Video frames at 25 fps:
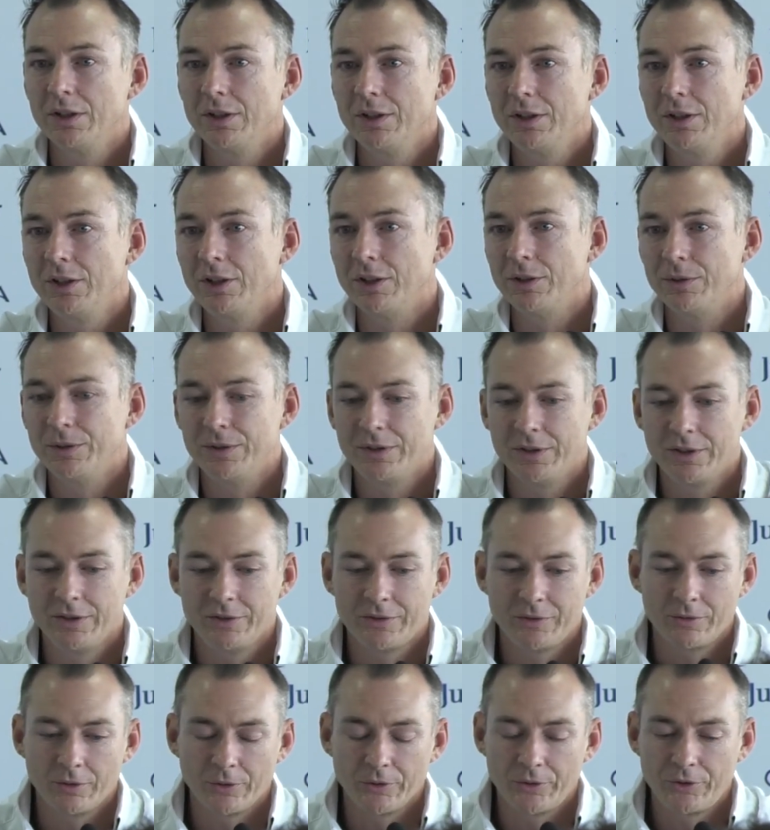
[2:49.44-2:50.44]
you know,
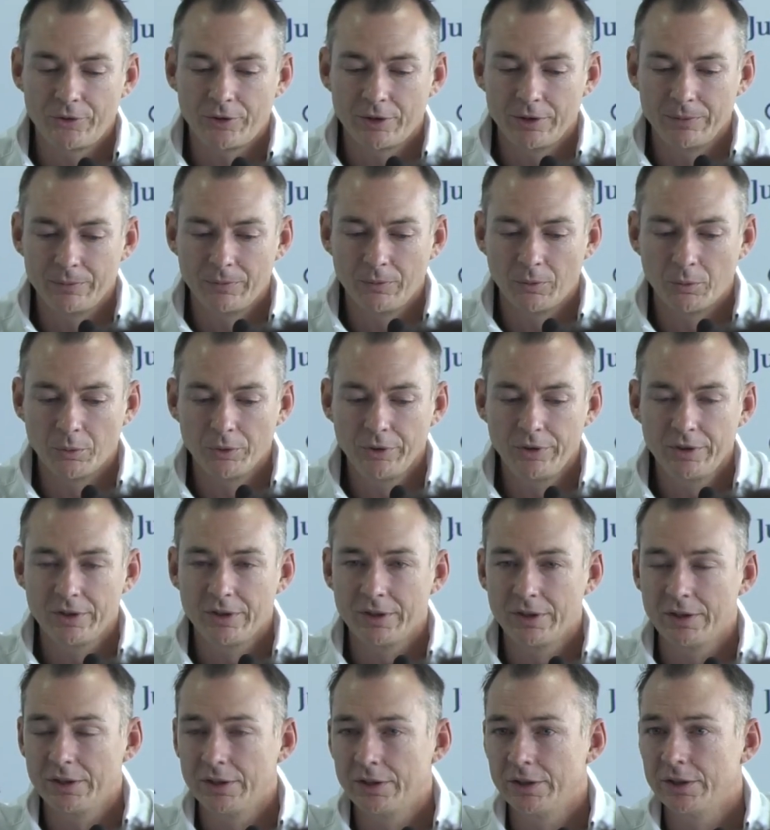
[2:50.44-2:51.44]
it's not straightforward.
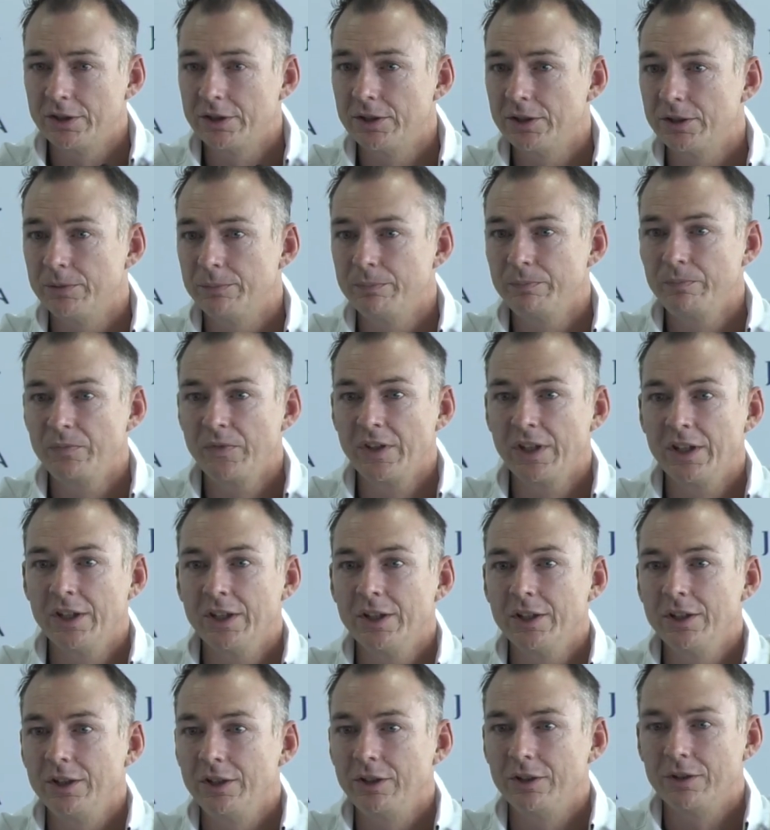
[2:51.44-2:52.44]

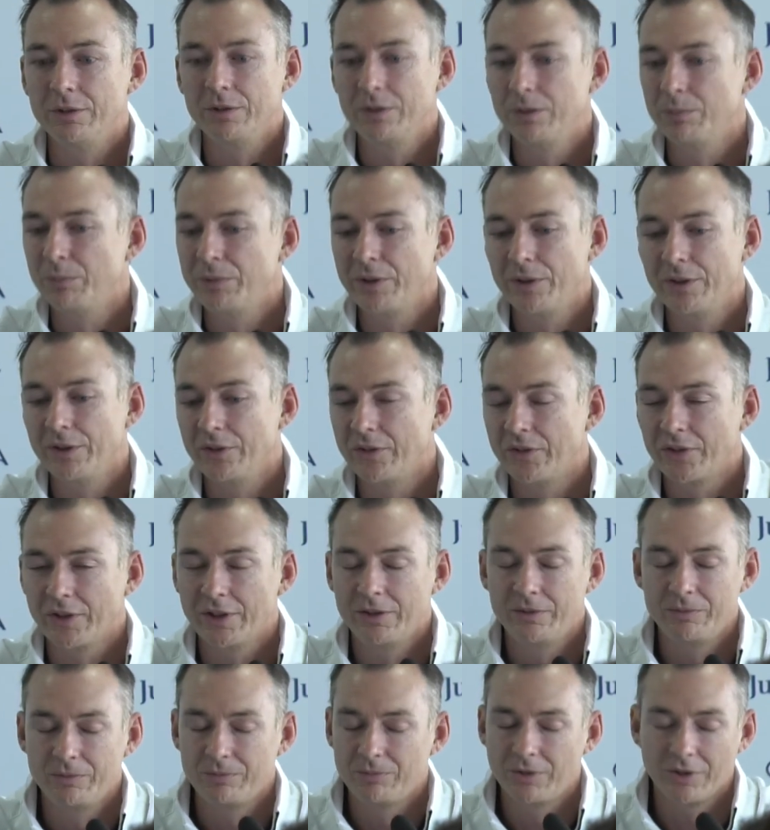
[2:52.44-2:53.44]
You know, comparing it,
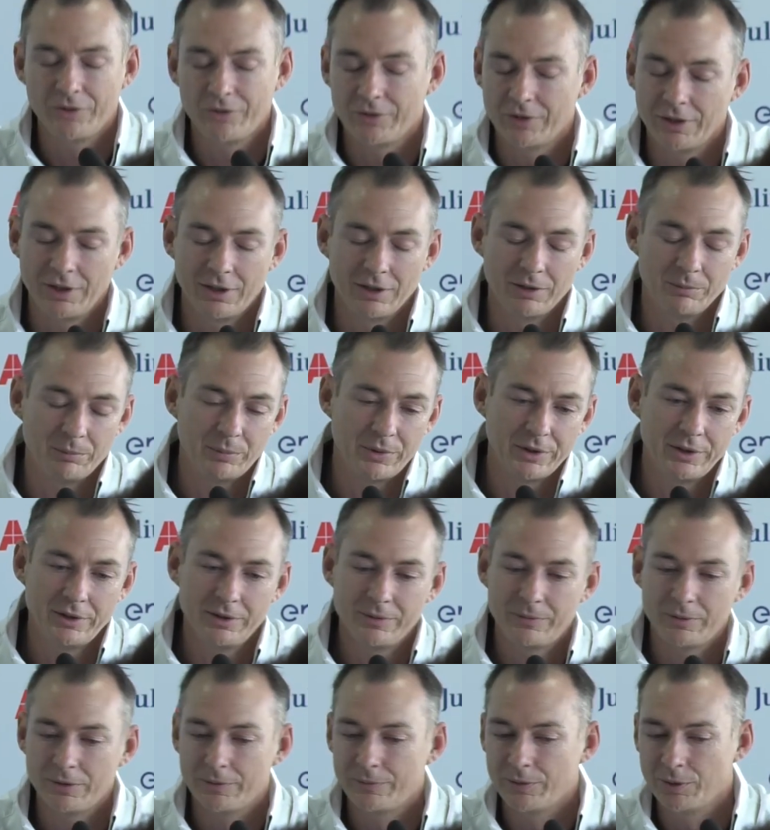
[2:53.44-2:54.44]
say, just to LMP,
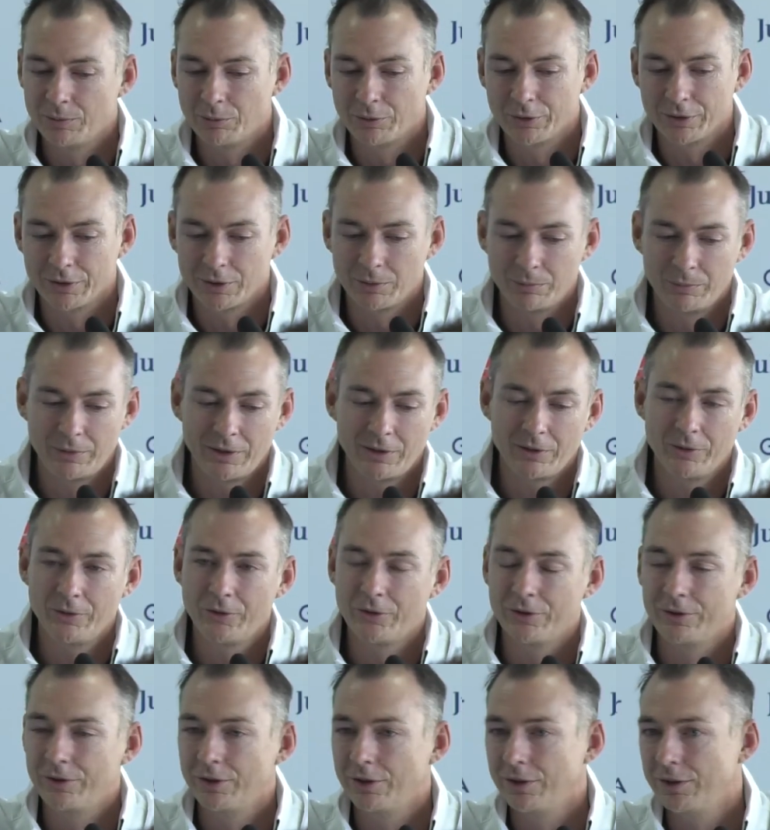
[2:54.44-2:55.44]
if you want a
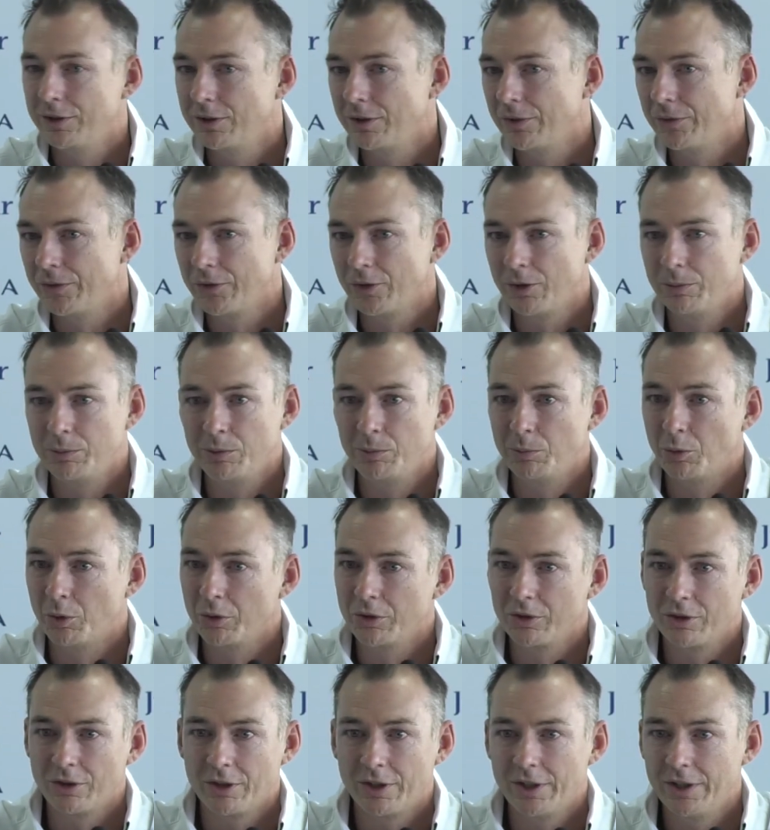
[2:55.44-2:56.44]
comparison, you know, you got so many more
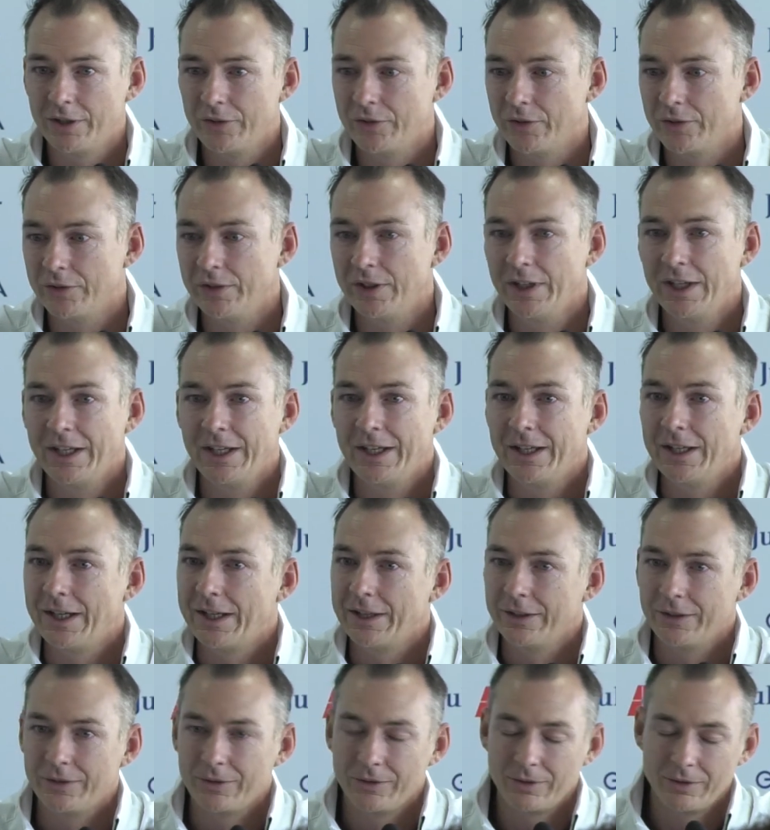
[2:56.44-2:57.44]
guys, and
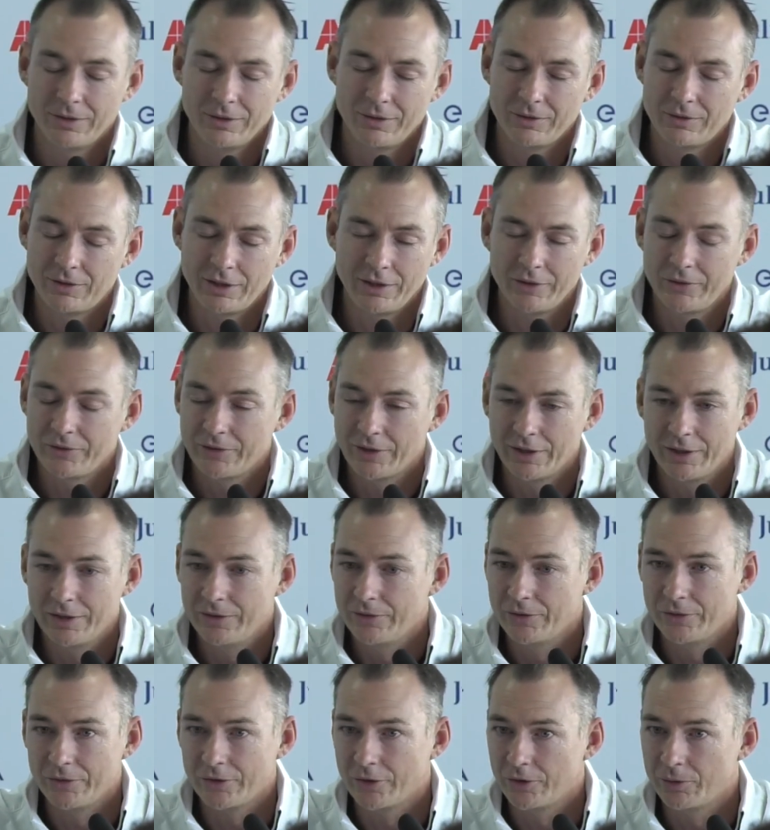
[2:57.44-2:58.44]
test
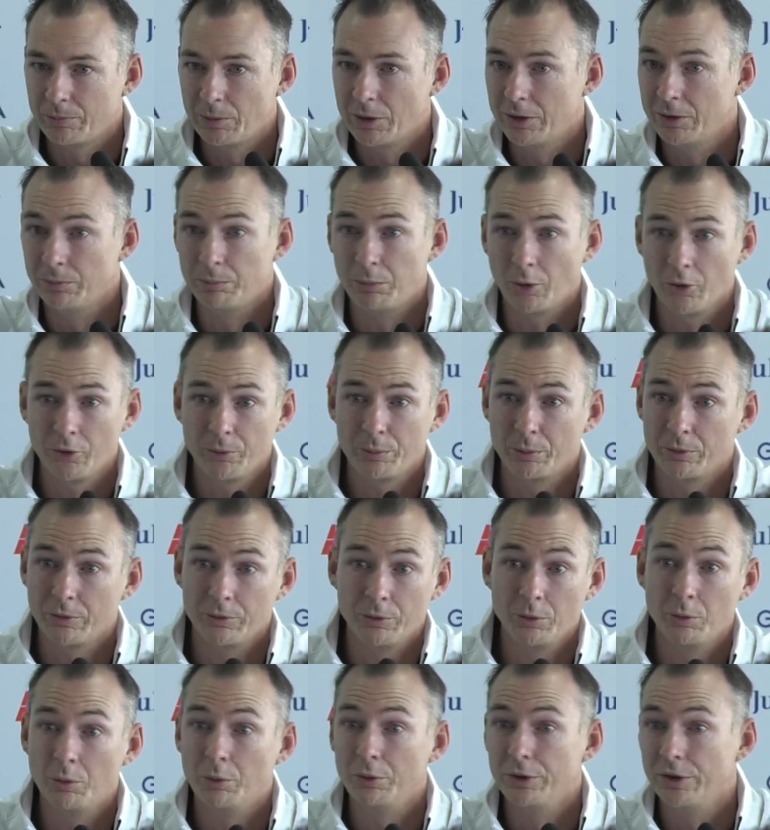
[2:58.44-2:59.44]
days, it's just about impossible to
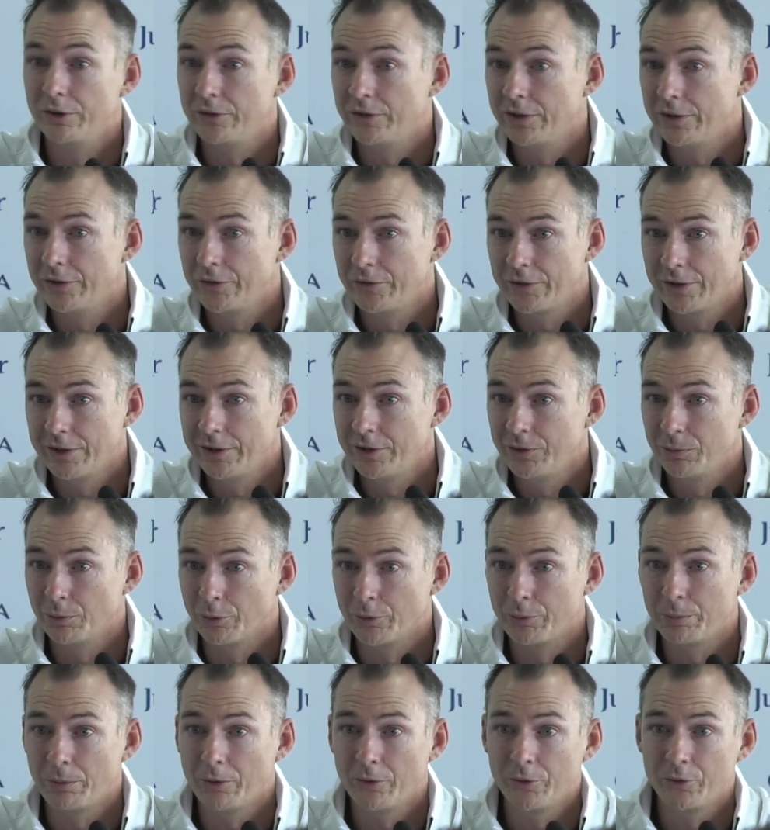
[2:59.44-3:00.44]
do all your test days,
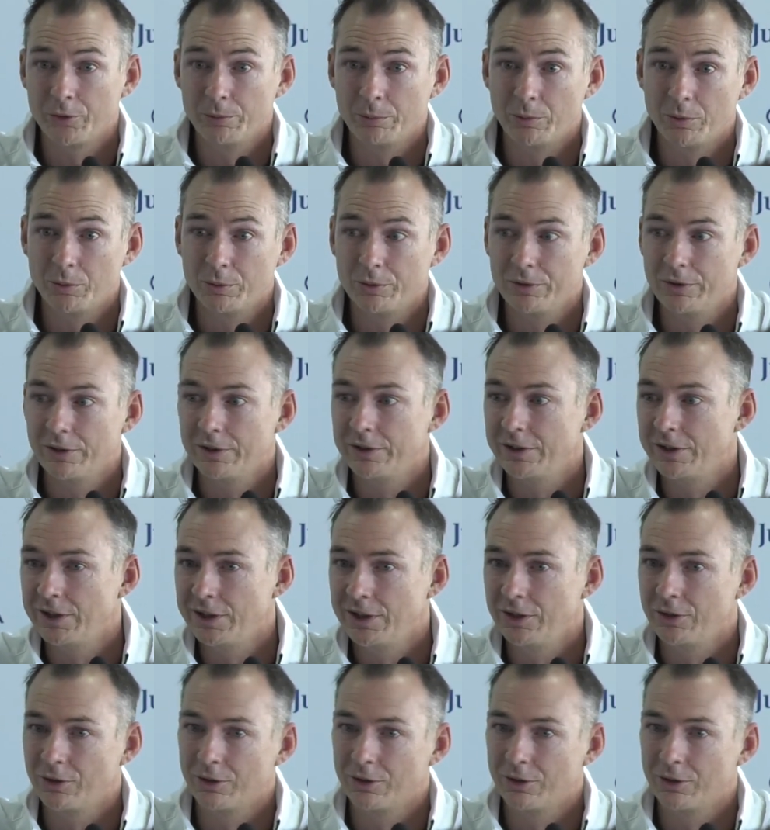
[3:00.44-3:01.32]
what's possible, and here you